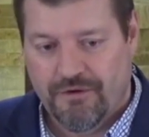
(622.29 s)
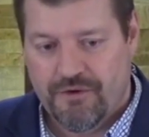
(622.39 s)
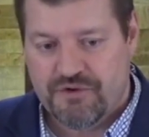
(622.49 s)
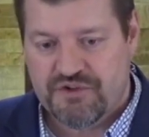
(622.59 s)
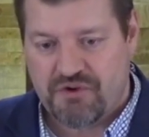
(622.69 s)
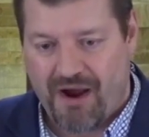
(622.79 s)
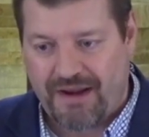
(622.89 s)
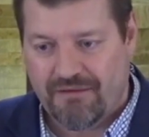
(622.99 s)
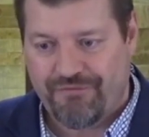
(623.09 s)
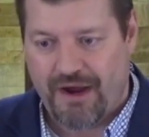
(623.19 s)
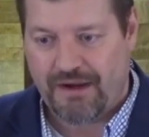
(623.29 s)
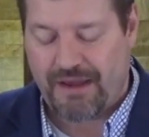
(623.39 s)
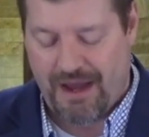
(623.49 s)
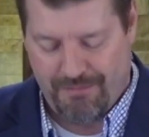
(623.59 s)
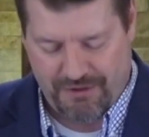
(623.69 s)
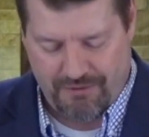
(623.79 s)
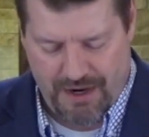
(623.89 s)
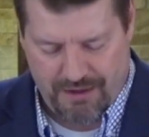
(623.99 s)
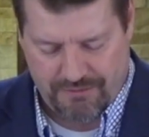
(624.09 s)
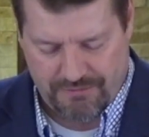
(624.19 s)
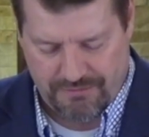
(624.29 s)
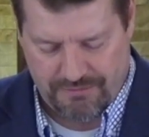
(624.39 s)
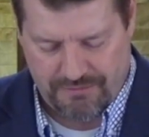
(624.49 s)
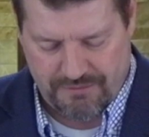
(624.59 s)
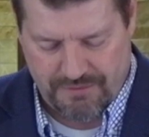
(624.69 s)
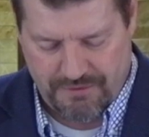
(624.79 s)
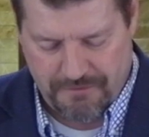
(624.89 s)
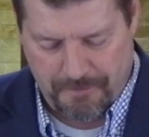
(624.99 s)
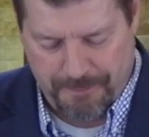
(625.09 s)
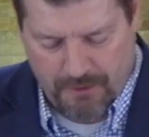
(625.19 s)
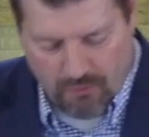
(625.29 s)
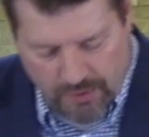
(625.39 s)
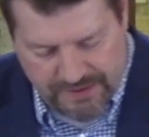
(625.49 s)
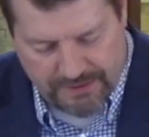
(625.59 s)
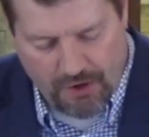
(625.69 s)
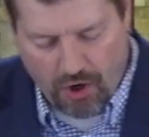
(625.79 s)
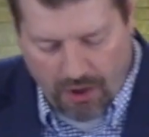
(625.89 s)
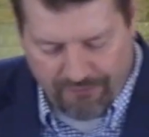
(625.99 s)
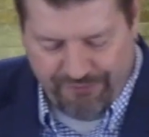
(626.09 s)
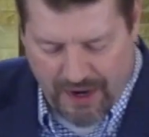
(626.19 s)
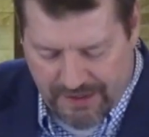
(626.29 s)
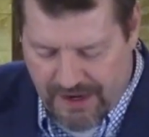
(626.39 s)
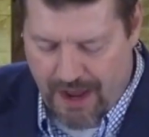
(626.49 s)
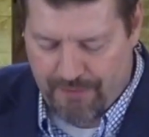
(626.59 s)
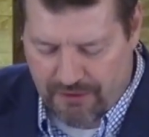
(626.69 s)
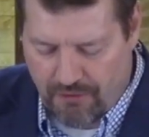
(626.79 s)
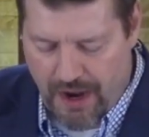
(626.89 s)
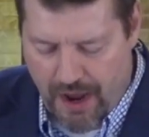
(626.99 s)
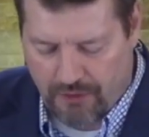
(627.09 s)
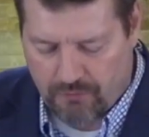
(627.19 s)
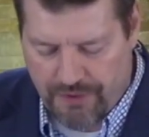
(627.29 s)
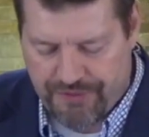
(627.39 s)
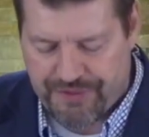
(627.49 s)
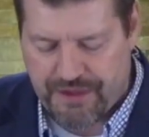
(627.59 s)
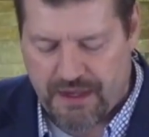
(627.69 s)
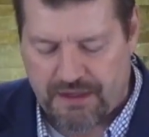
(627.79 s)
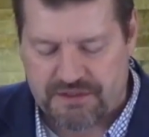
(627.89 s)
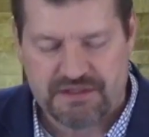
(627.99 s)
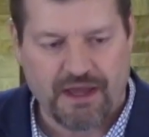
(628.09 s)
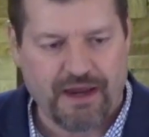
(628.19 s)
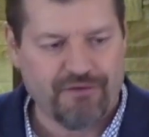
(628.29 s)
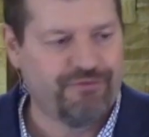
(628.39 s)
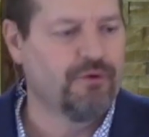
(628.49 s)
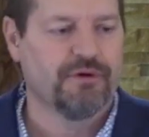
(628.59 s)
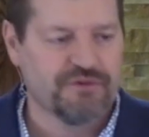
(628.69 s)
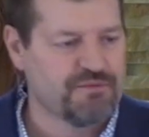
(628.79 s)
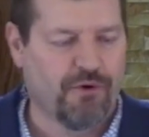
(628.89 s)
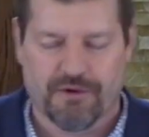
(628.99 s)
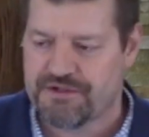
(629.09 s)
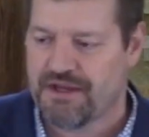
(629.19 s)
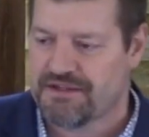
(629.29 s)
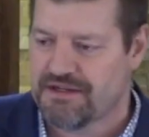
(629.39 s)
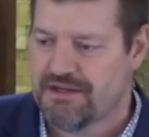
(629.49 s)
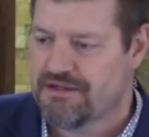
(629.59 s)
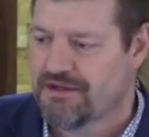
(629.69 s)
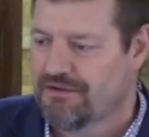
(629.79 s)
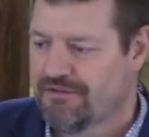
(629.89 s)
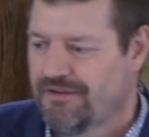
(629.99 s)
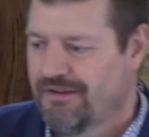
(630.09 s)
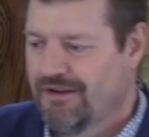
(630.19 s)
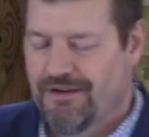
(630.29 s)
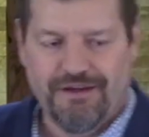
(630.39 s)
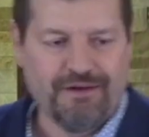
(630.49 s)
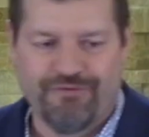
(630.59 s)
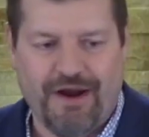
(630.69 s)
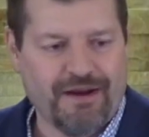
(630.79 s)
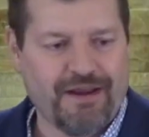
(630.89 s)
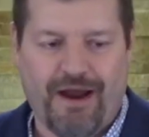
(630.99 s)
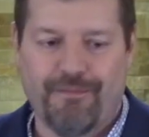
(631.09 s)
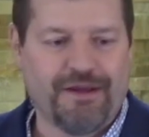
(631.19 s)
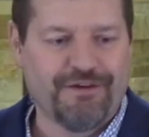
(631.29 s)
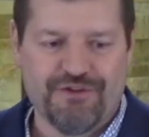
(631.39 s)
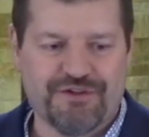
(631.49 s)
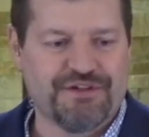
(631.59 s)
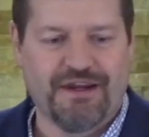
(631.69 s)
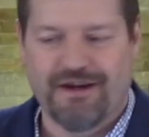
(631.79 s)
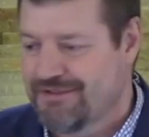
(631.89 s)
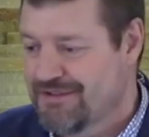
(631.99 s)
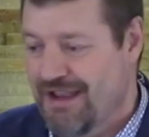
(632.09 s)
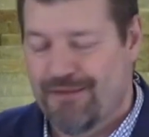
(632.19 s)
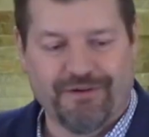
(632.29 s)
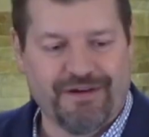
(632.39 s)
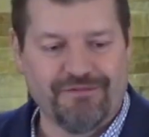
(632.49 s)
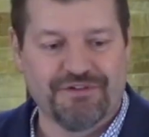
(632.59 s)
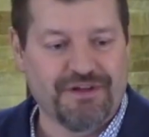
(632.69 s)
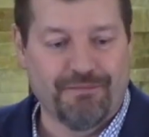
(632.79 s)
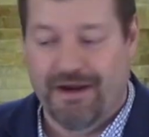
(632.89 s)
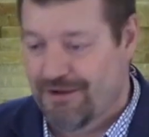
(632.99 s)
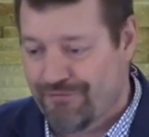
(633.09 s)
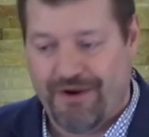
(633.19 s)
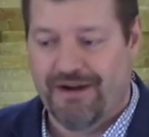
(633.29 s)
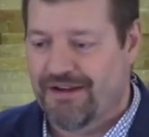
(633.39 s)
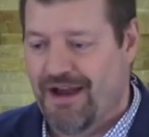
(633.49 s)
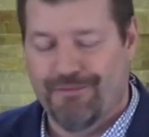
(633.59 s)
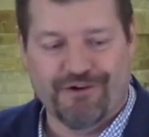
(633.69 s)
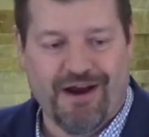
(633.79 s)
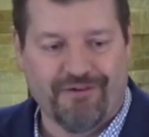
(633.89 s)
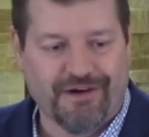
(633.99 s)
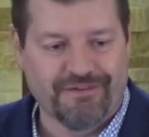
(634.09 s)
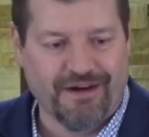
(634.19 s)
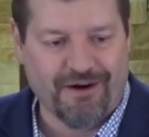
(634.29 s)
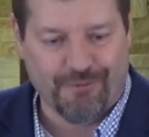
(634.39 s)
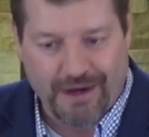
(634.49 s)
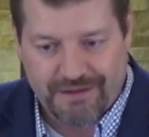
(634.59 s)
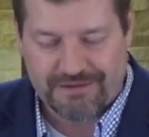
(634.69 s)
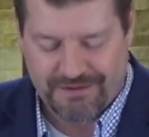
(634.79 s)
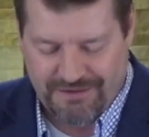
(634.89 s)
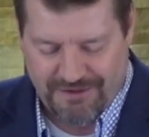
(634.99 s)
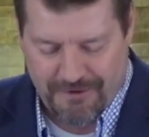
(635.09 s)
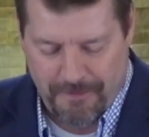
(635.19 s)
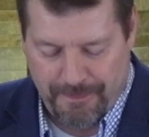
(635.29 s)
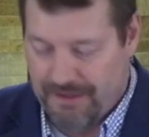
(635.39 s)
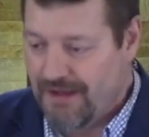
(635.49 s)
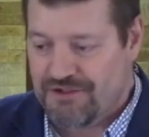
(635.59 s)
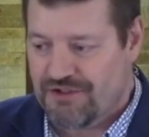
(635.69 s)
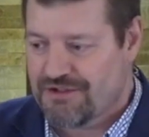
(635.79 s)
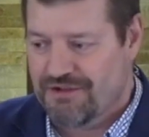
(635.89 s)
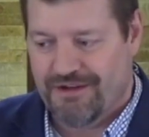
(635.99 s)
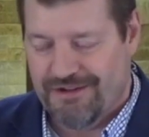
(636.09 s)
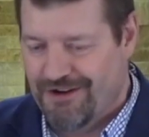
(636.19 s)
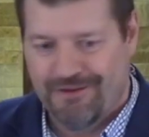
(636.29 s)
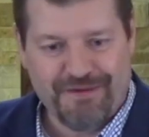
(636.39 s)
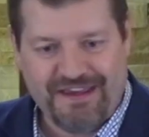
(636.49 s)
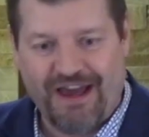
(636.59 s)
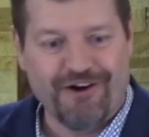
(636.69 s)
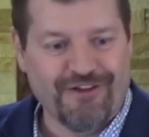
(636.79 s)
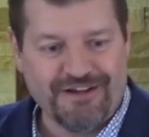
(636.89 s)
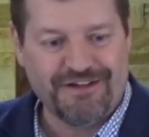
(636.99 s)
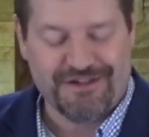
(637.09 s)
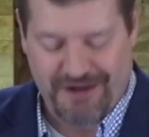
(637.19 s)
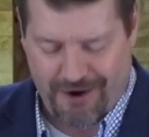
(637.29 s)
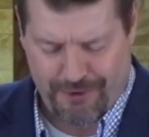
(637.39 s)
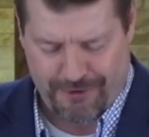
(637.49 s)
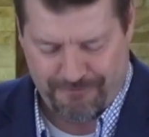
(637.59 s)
So I can find common ground. We can all find common ground with things like food and sports. That's easy. You can find, I mean, just sit at the table and eat with somebody, you're finding common ground right there, right? That's just a you know, beginner, that's a starter.